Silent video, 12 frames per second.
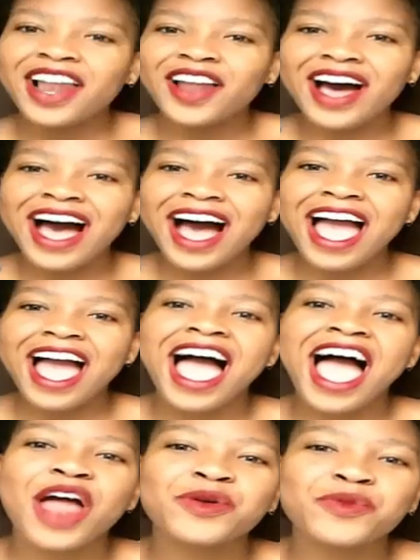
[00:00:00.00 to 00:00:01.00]

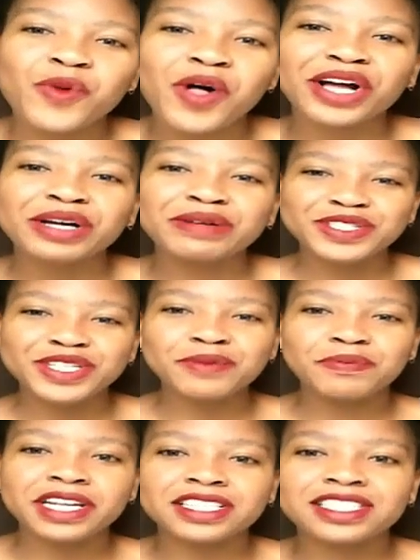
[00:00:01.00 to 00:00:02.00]
hi, and welcome
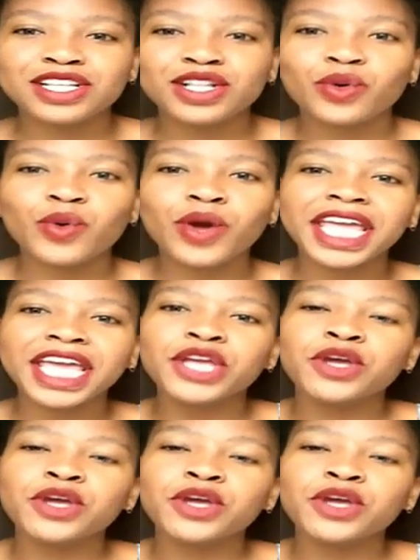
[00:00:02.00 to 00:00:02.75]
to Political Quickie,